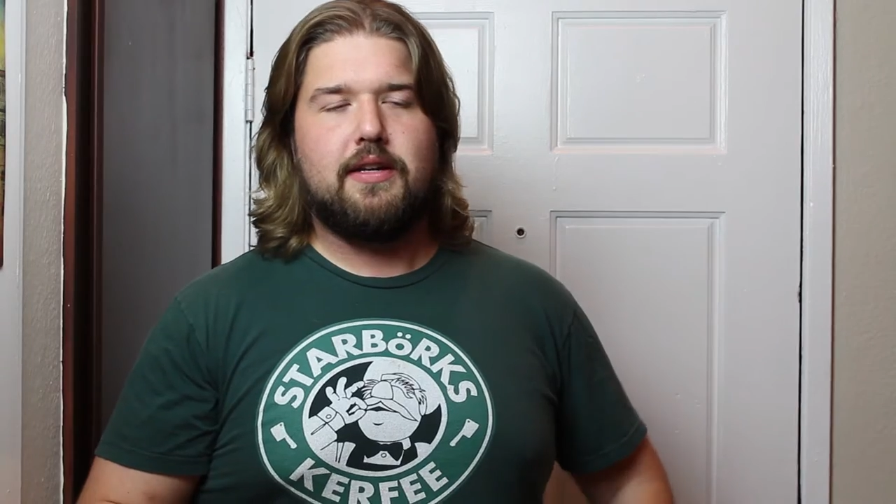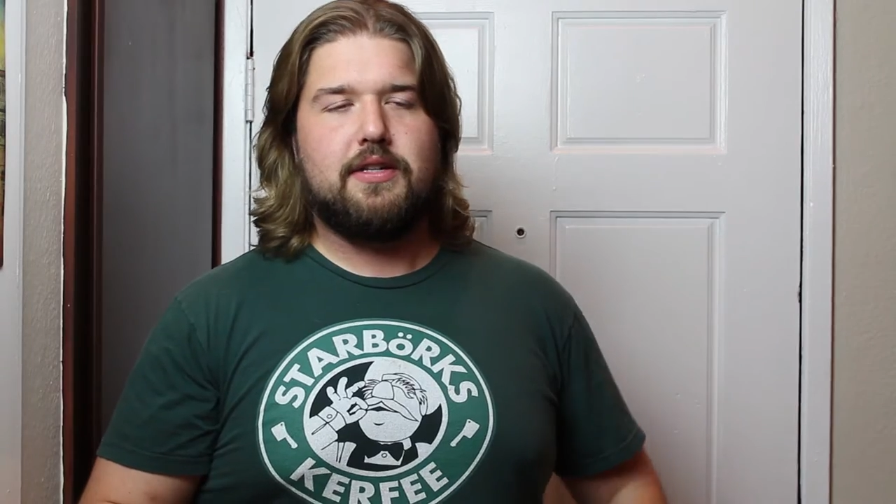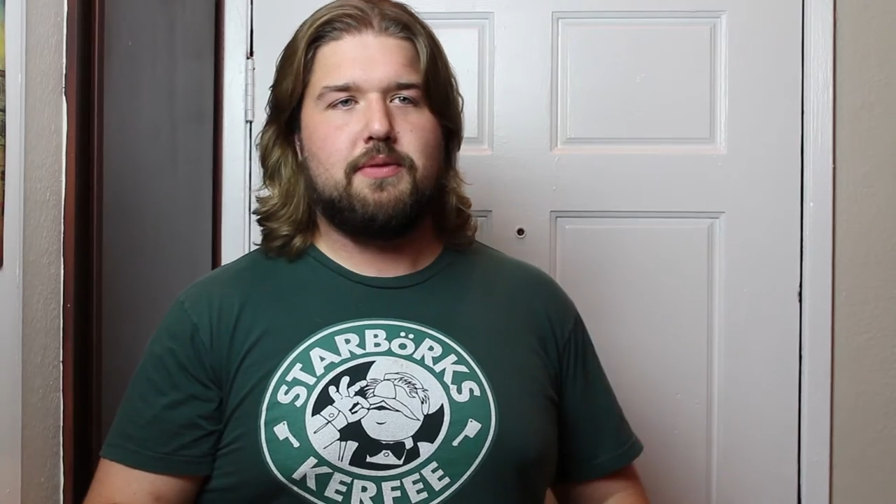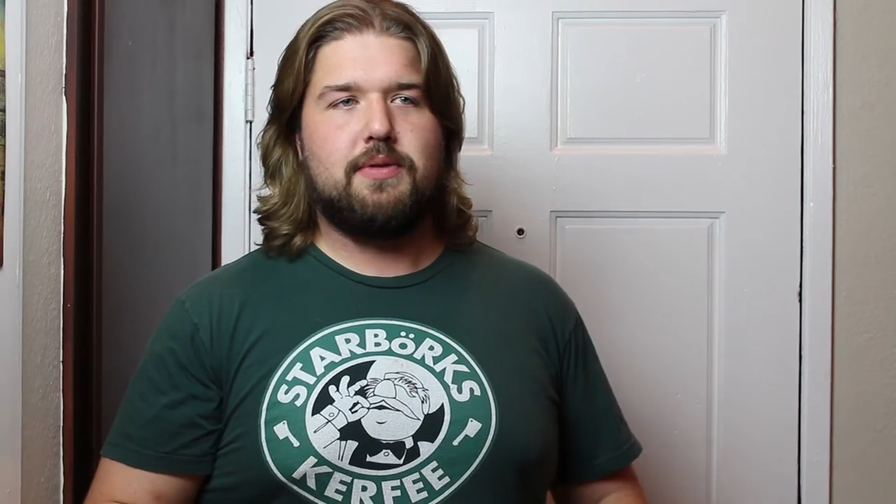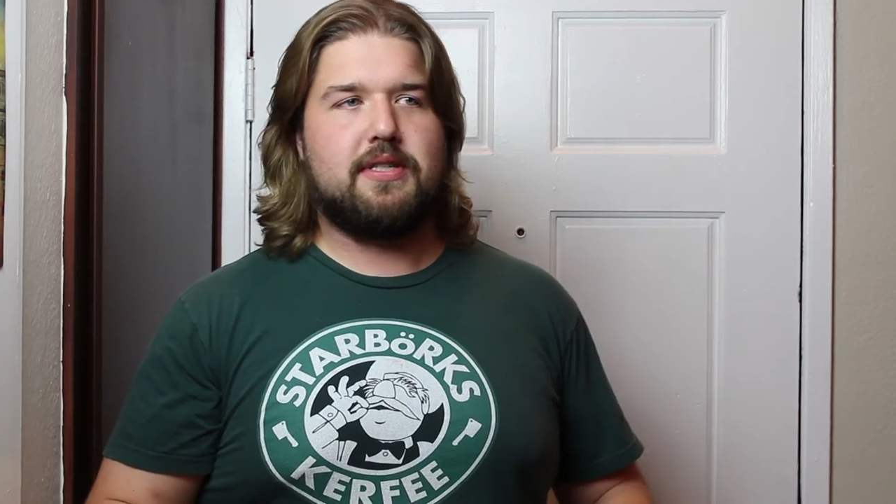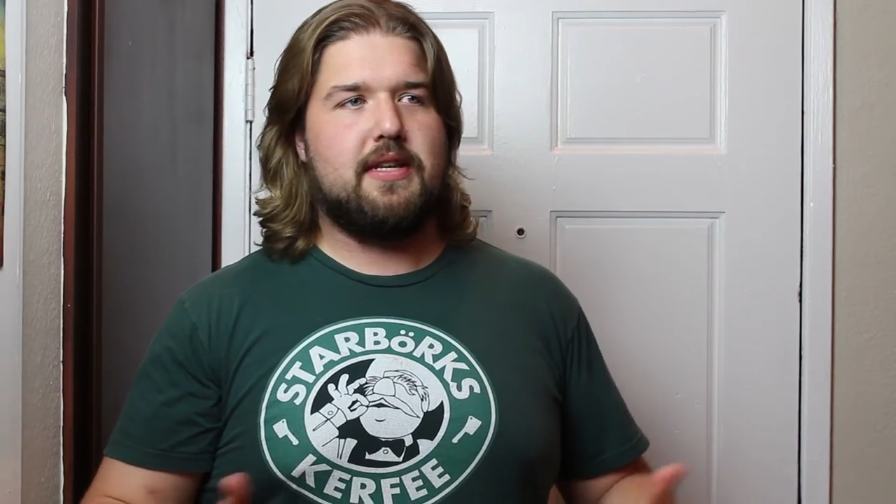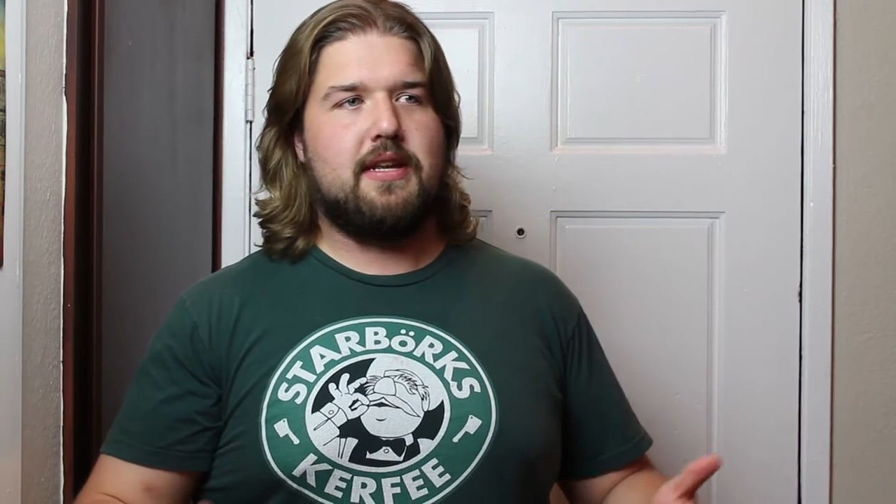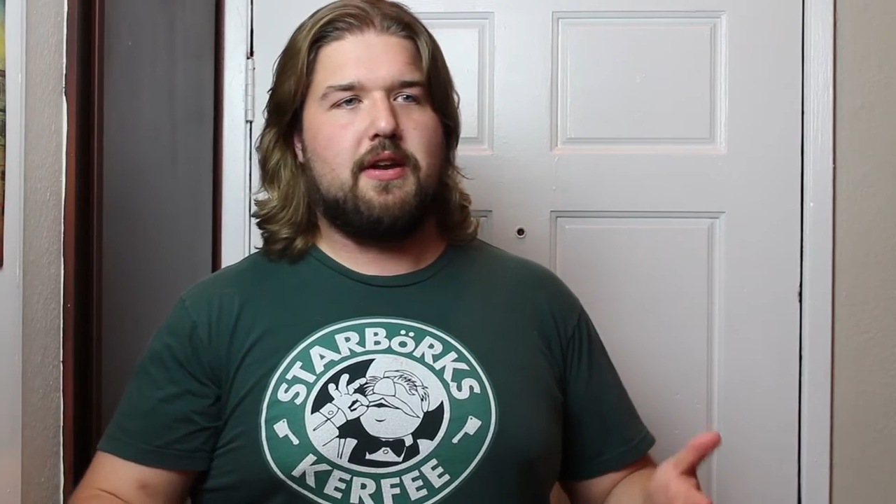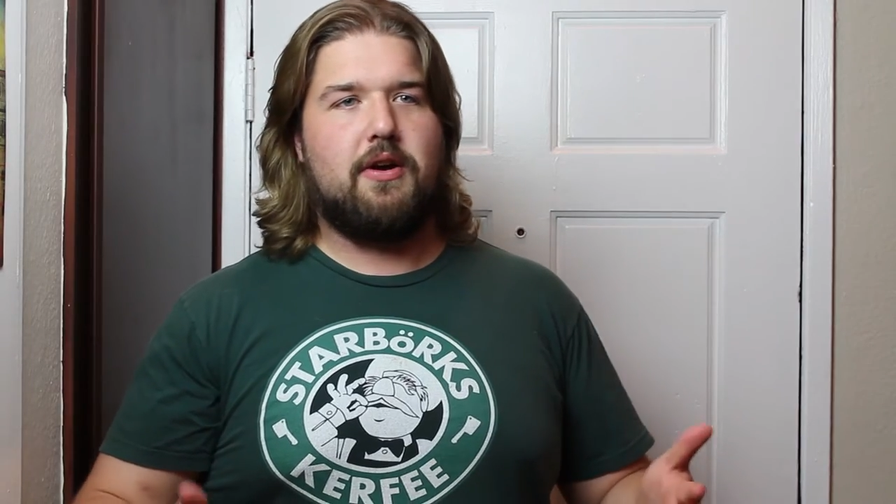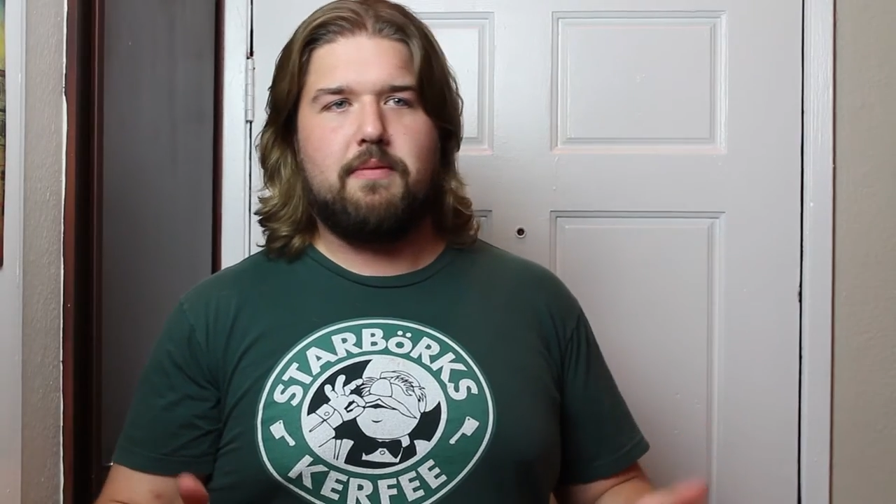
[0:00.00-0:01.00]
she was sitting
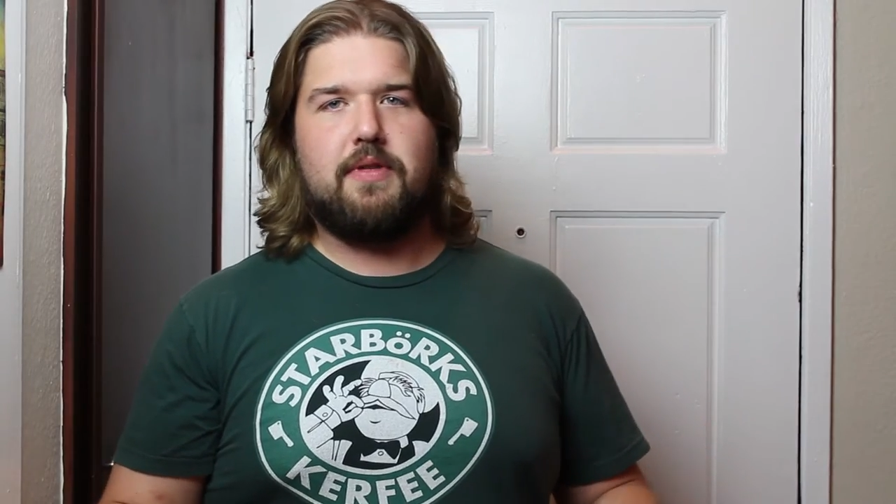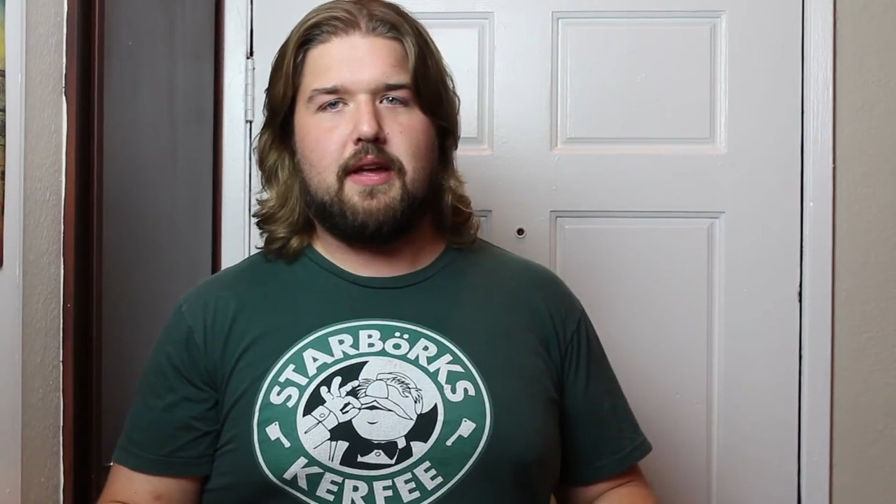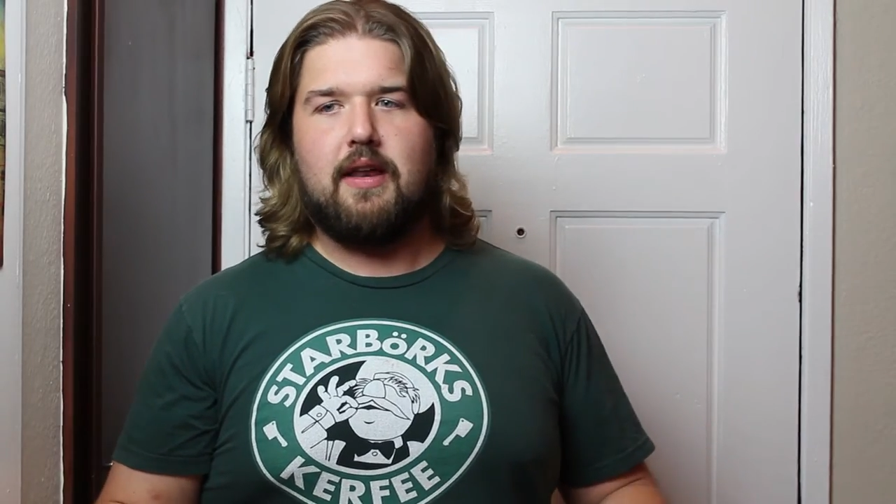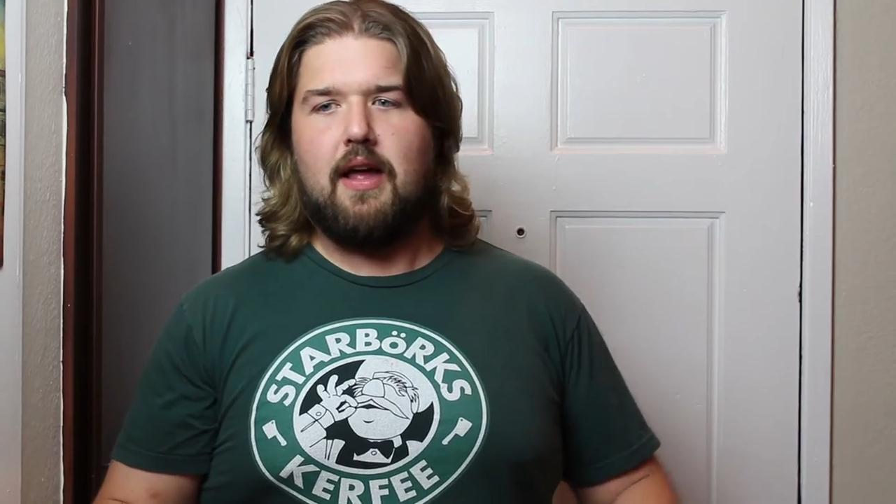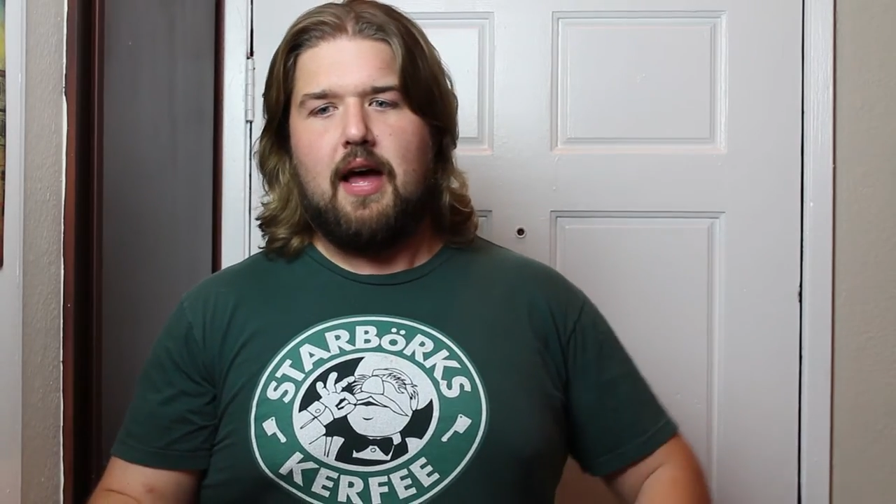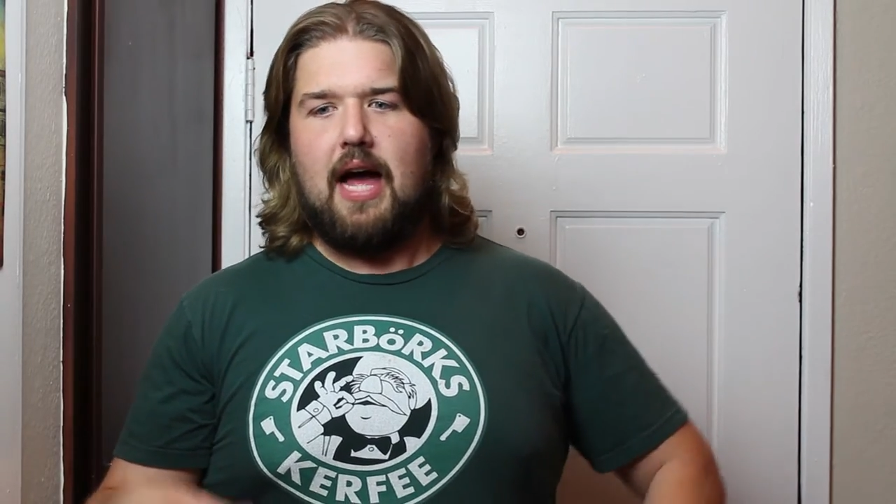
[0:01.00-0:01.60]
at home thinking,